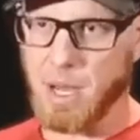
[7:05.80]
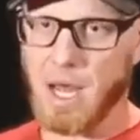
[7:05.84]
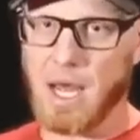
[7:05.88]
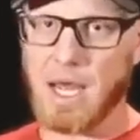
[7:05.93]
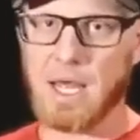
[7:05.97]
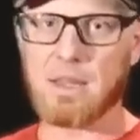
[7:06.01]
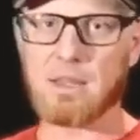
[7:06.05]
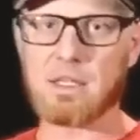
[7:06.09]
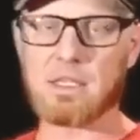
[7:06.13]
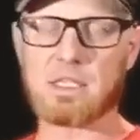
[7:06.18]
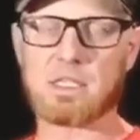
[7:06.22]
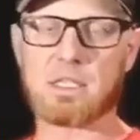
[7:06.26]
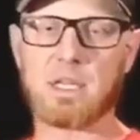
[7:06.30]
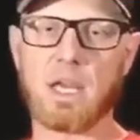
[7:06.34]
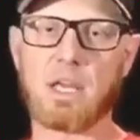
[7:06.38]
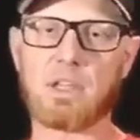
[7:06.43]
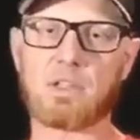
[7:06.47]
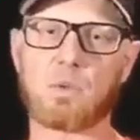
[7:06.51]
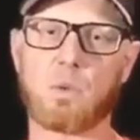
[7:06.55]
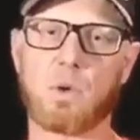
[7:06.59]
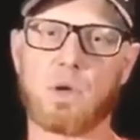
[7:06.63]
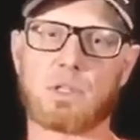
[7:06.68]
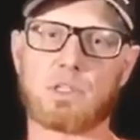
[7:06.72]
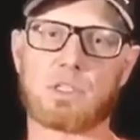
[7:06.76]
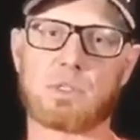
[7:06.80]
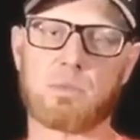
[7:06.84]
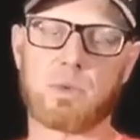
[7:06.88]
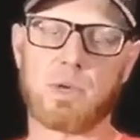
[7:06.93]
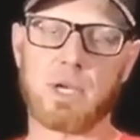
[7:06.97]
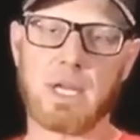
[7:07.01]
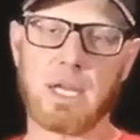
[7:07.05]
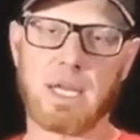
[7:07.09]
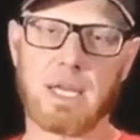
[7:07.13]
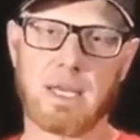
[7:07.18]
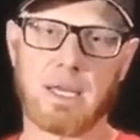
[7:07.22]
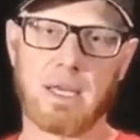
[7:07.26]
the stage 1
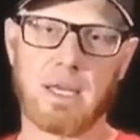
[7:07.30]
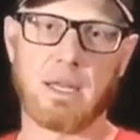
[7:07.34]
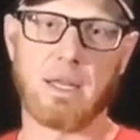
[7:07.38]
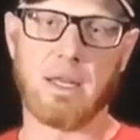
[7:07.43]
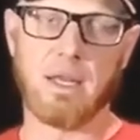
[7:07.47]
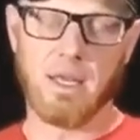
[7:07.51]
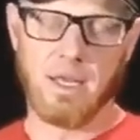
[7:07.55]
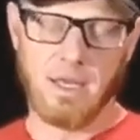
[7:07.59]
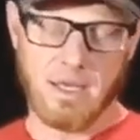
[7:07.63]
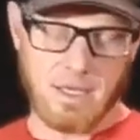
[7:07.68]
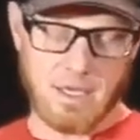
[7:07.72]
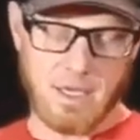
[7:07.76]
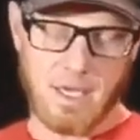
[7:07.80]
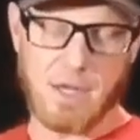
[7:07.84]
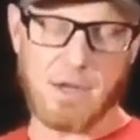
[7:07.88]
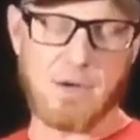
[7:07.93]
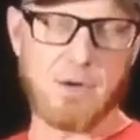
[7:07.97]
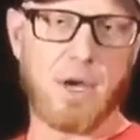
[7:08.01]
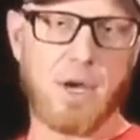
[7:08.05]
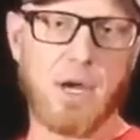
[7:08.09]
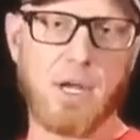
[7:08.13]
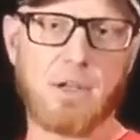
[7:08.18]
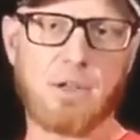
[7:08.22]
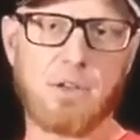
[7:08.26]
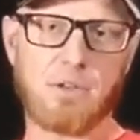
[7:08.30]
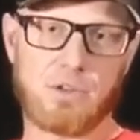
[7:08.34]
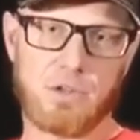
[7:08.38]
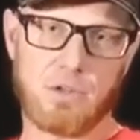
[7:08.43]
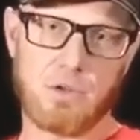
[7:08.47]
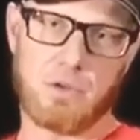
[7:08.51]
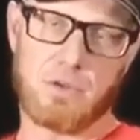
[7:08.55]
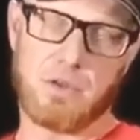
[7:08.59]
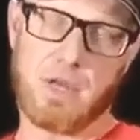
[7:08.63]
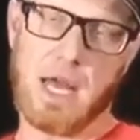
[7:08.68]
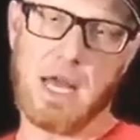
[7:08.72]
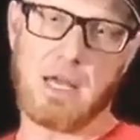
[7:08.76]
spring kit and run
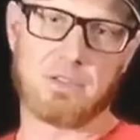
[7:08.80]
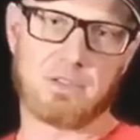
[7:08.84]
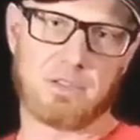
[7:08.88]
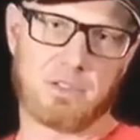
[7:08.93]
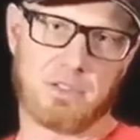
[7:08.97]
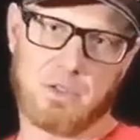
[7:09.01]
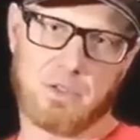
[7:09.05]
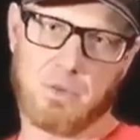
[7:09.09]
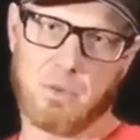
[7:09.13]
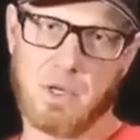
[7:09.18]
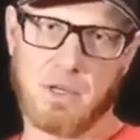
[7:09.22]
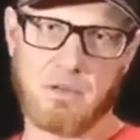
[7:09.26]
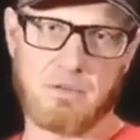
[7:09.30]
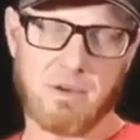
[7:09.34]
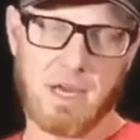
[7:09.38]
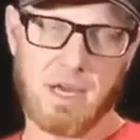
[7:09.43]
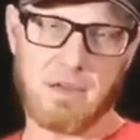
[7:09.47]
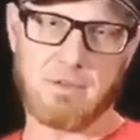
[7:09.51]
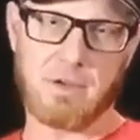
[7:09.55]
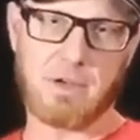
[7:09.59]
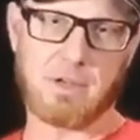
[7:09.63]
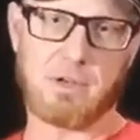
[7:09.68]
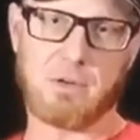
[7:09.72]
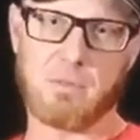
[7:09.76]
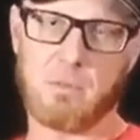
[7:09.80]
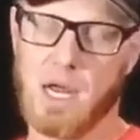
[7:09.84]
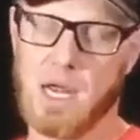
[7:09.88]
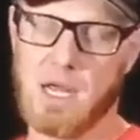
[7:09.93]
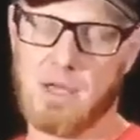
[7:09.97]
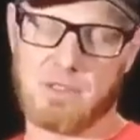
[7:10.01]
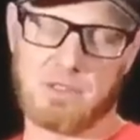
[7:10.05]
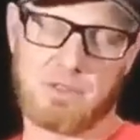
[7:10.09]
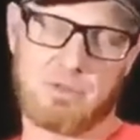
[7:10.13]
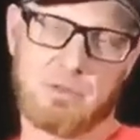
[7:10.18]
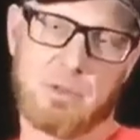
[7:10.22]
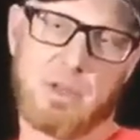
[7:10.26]
2,000, 2,500
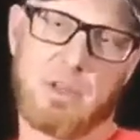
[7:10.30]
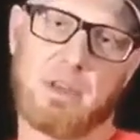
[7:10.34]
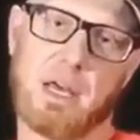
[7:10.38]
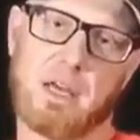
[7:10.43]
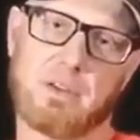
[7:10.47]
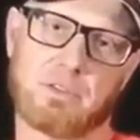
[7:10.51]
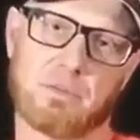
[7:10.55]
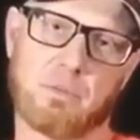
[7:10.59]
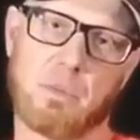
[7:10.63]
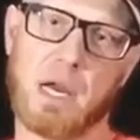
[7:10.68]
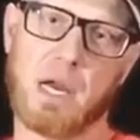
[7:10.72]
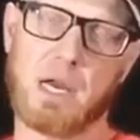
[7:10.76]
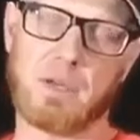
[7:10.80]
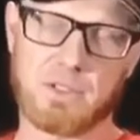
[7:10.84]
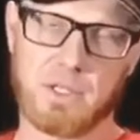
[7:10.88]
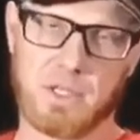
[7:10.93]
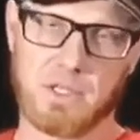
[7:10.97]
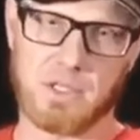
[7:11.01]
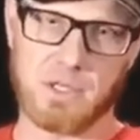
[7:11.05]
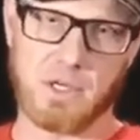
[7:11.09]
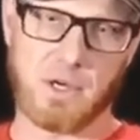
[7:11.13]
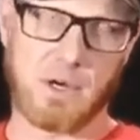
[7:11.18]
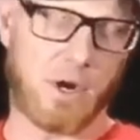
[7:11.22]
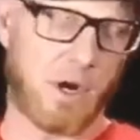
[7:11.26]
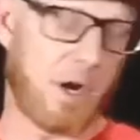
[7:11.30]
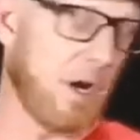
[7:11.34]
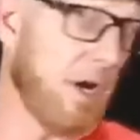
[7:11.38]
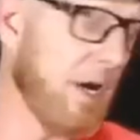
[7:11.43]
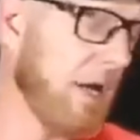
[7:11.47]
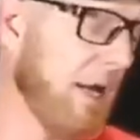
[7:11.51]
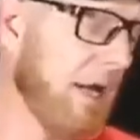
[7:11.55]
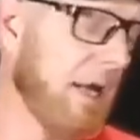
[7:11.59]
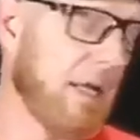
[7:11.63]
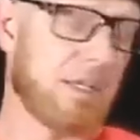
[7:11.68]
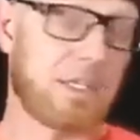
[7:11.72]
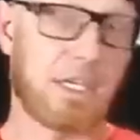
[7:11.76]
miles, 3,000 miles on your car
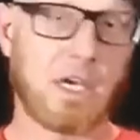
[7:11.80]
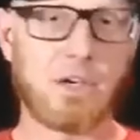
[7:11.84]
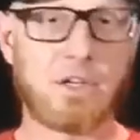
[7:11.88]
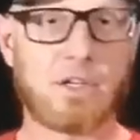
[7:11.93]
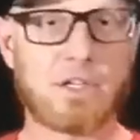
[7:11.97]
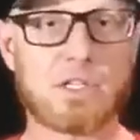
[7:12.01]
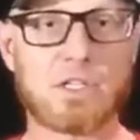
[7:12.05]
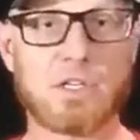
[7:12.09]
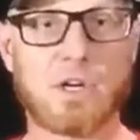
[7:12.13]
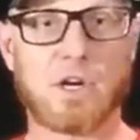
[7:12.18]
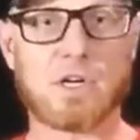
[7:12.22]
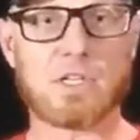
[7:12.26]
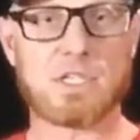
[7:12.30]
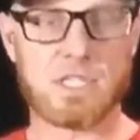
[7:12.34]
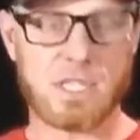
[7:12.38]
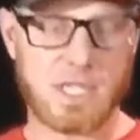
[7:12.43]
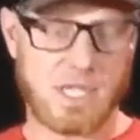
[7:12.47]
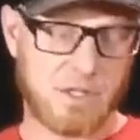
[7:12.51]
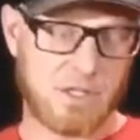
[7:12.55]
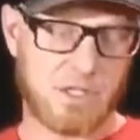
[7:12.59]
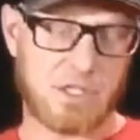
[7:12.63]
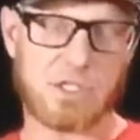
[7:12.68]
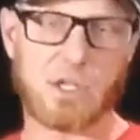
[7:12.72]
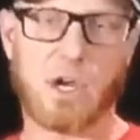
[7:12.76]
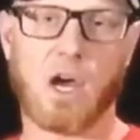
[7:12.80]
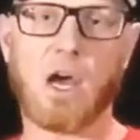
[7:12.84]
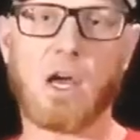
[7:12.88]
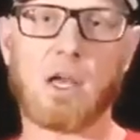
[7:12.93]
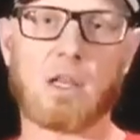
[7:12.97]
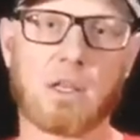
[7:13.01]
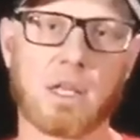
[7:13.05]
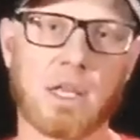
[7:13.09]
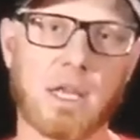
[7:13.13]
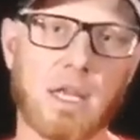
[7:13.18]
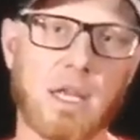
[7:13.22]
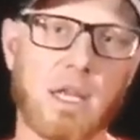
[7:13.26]
till you start seeing the shock
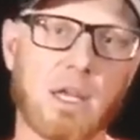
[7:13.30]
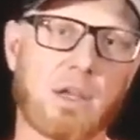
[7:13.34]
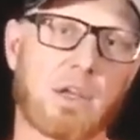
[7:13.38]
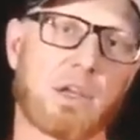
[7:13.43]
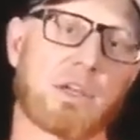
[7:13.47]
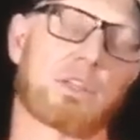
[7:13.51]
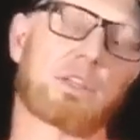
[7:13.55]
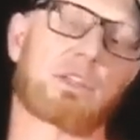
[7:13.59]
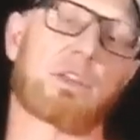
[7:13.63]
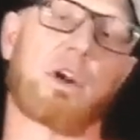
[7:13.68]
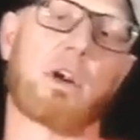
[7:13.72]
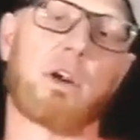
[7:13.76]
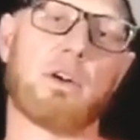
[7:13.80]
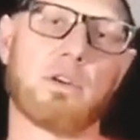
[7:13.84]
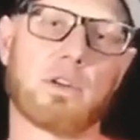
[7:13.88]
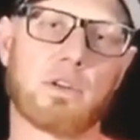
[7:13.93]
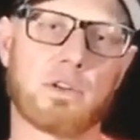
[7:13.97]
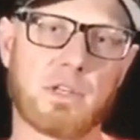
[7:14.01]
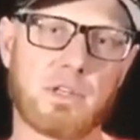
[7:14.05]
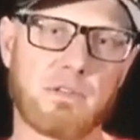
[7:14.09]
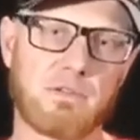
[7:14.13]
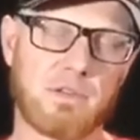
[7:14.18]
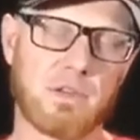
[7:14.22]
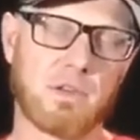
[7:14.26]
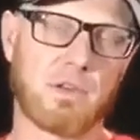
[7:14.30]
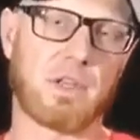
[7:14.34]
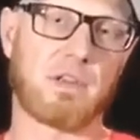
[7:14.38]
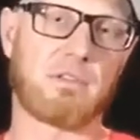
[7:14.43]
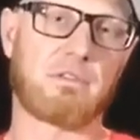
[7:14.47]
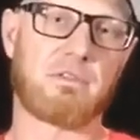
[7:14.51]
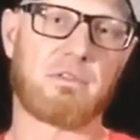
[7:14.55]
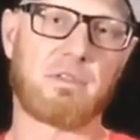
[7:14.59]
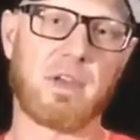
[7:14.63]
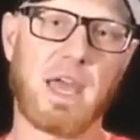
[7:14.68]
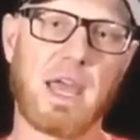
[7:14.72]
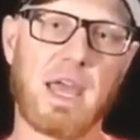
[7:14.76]
leak, you start really feeling
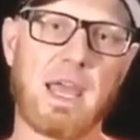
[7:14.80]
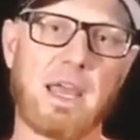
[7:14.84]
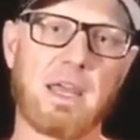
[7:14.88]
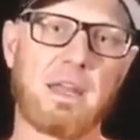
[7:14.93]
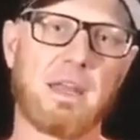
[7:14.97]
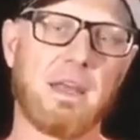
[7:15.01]
fade